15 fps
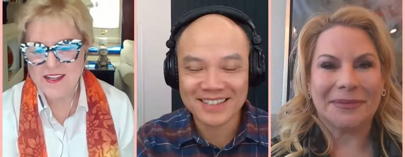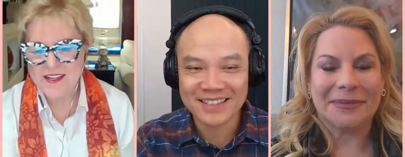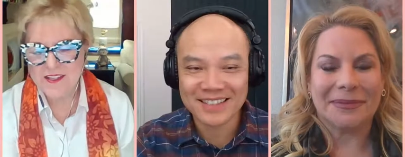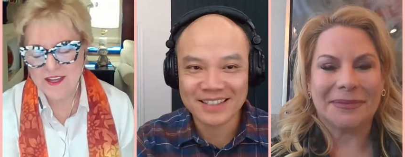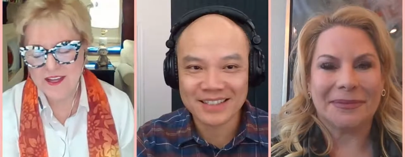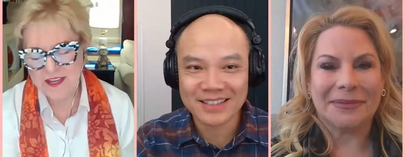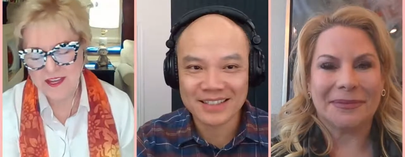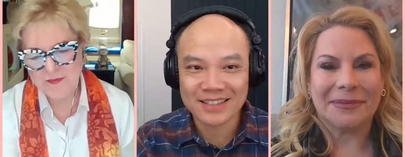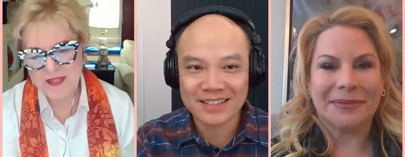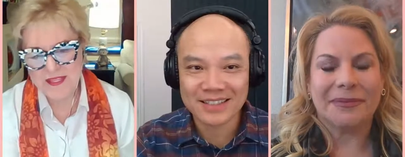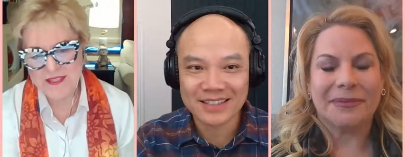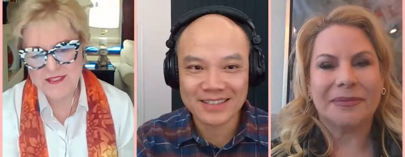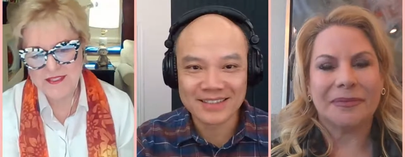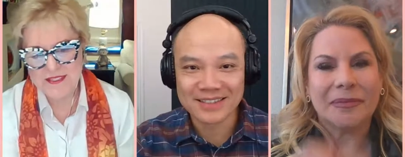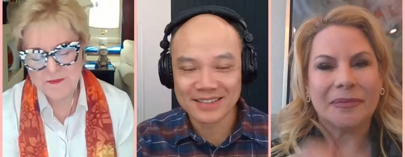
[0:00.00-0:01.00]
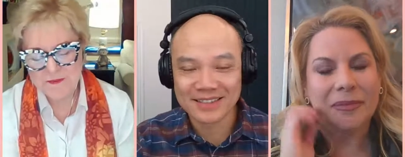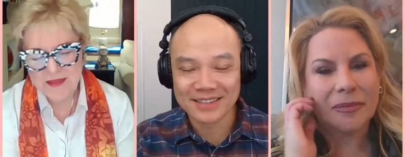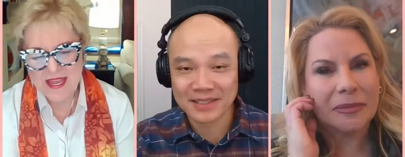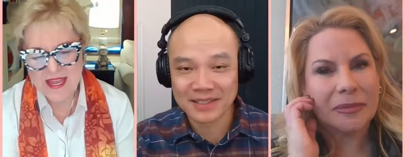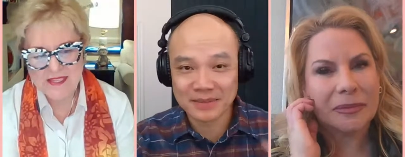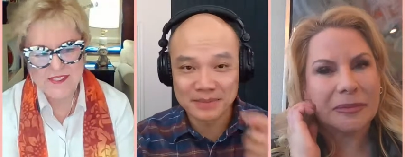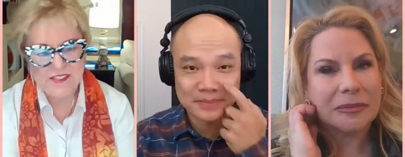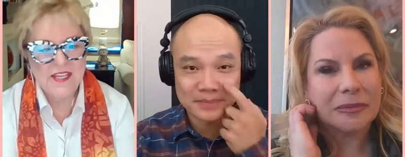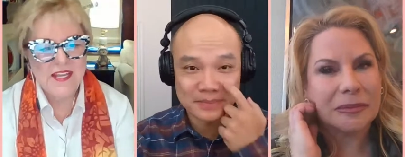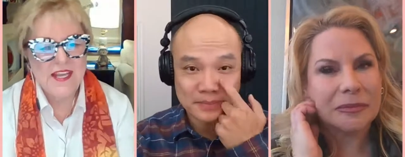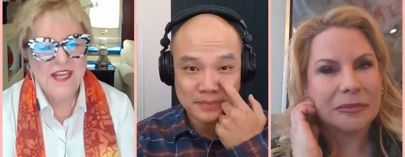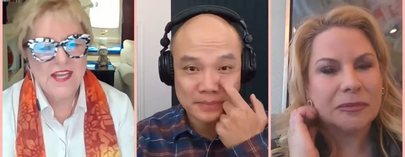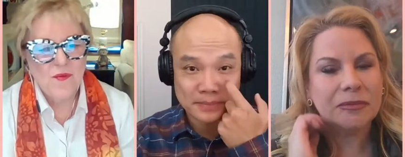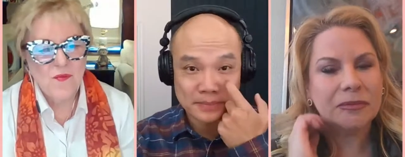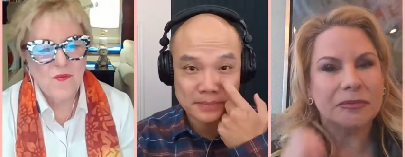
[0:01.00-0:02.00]
Speaker 1: um, and Max,
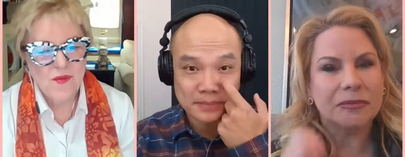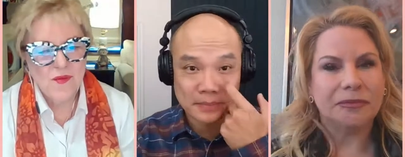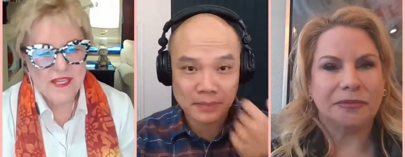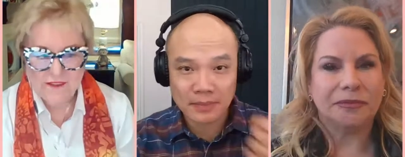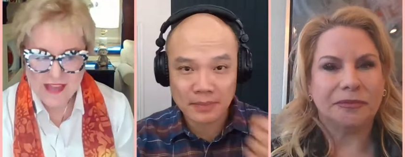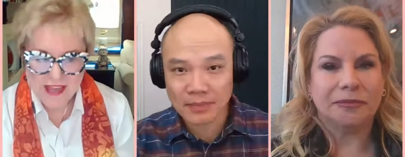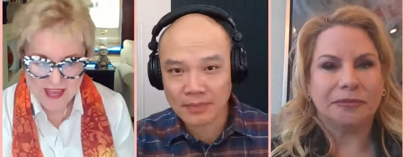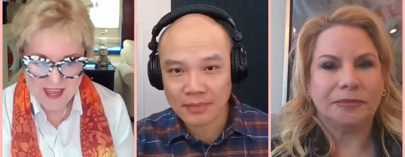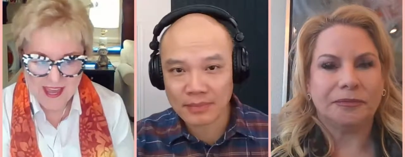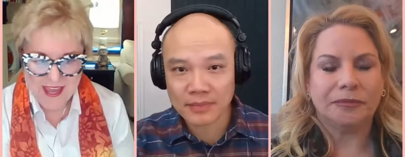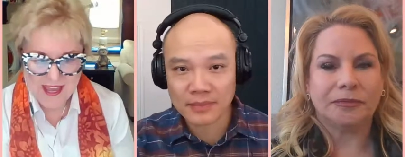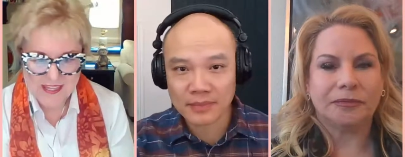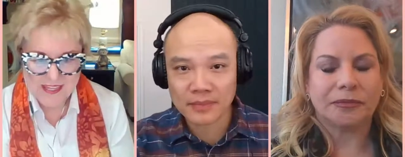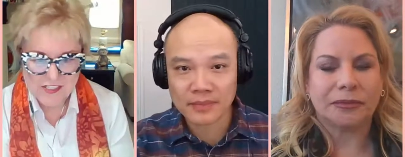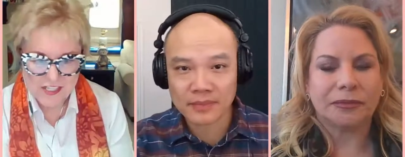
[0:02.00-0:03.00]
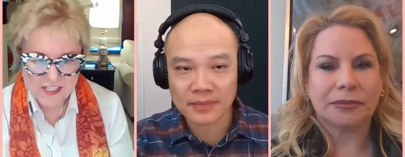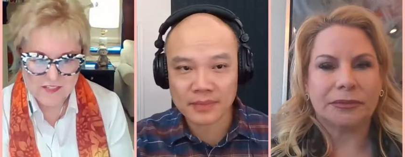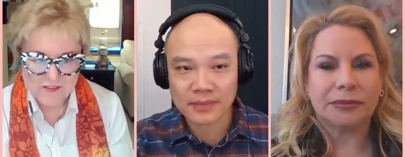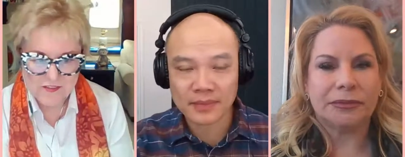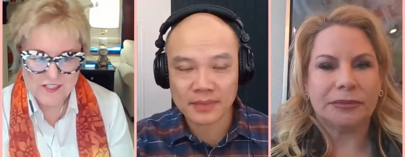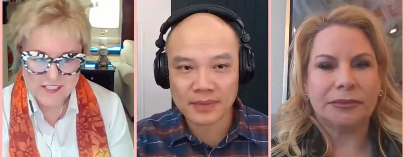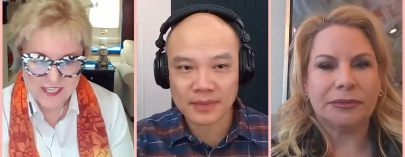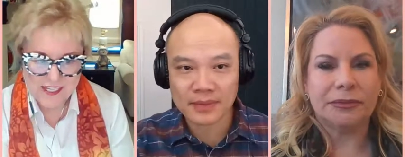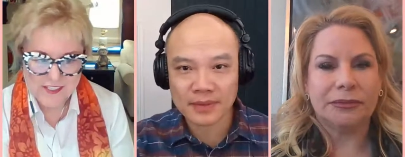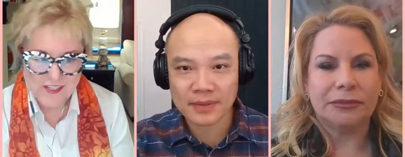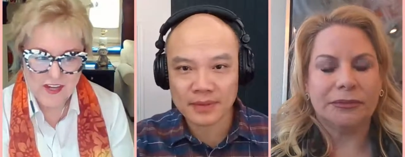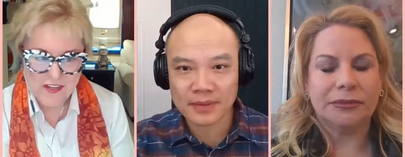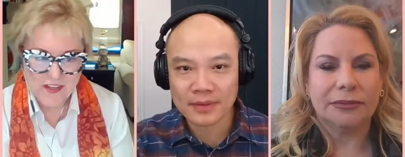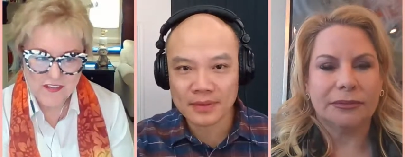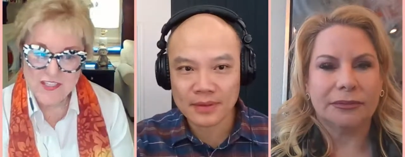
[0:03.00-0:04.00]
we have had Jennifer's son
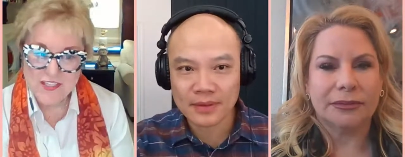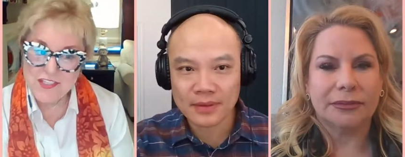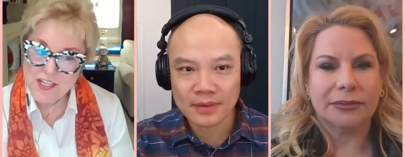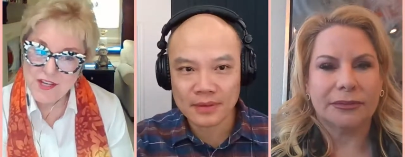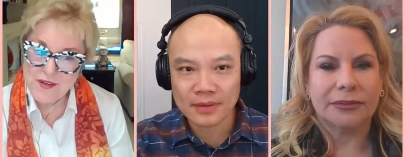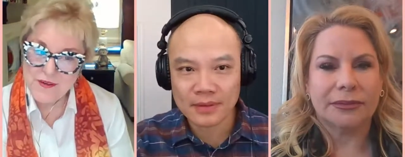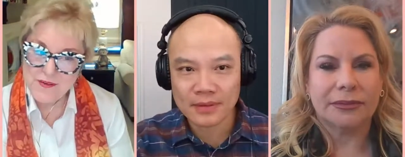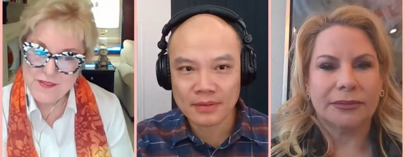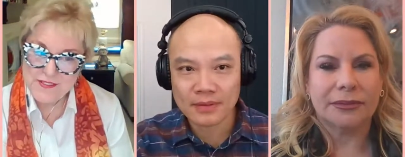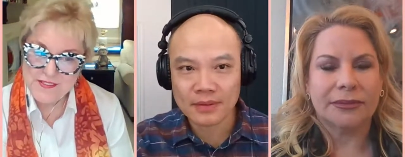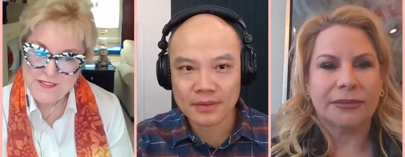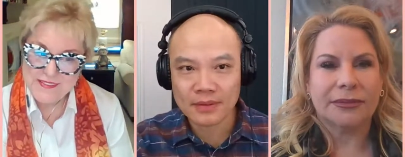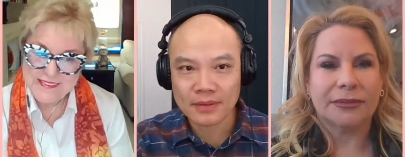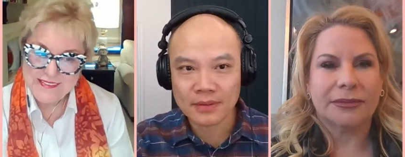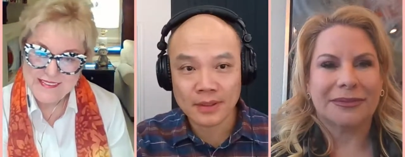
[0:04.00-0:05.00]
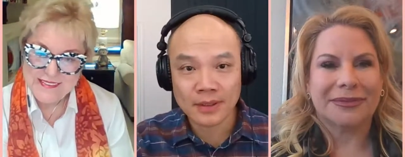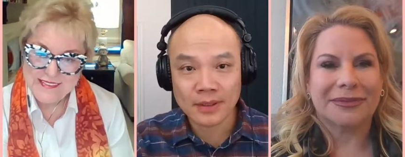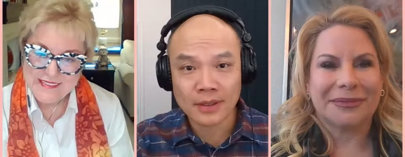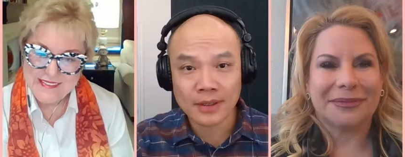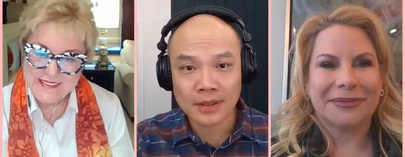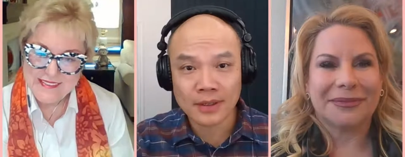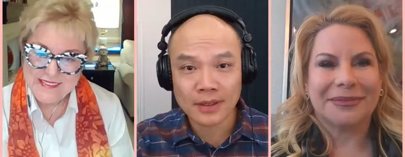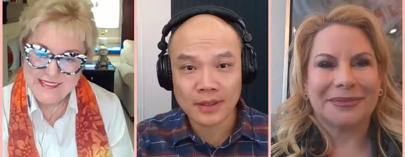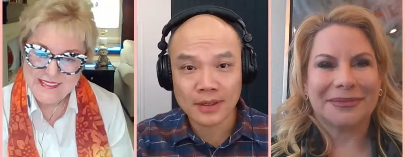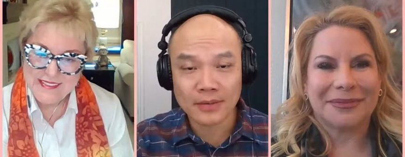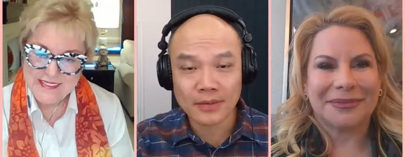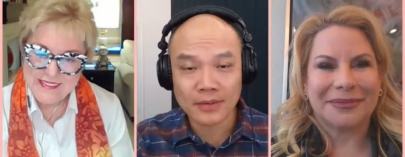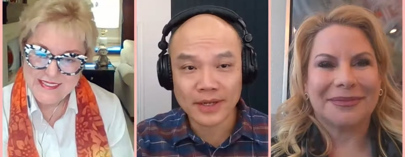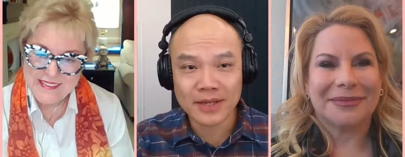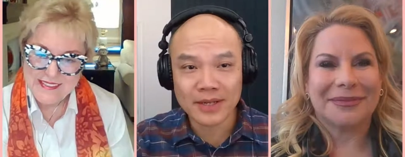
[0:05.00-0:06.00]
on this show.
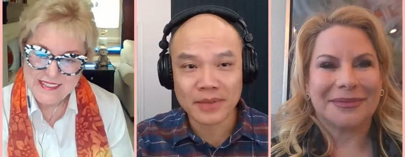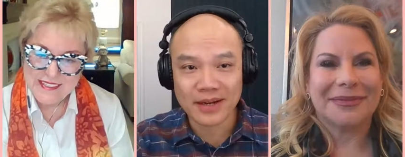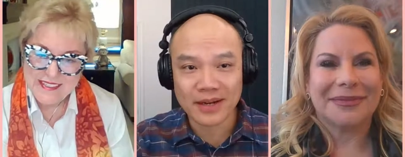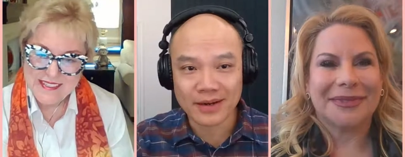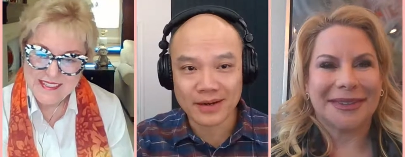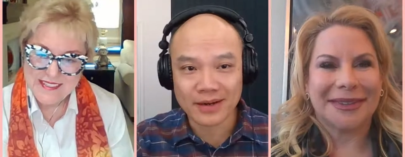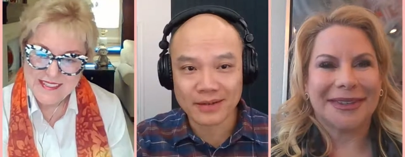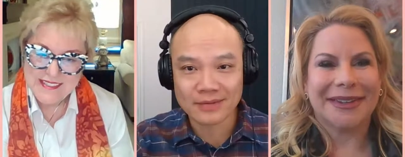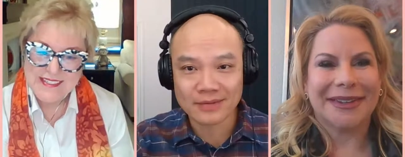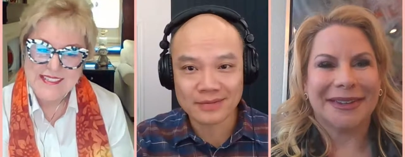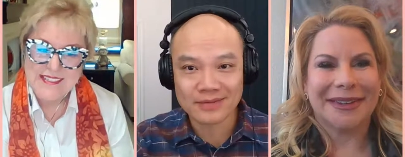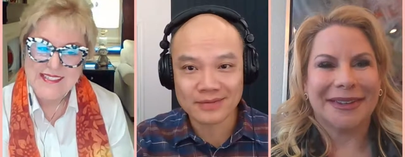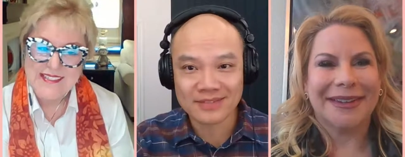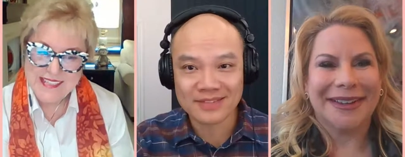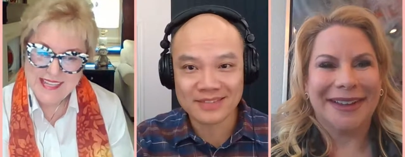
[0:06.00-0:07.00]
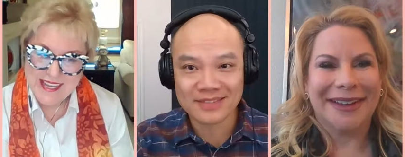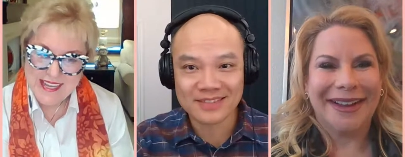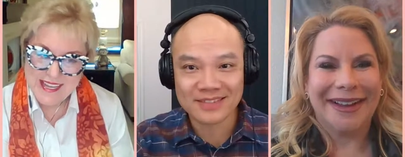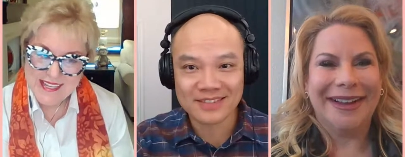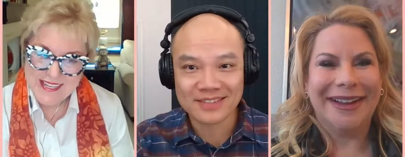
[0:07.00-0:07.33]
Speaker 2: Oh, wait a minute here. Yeah.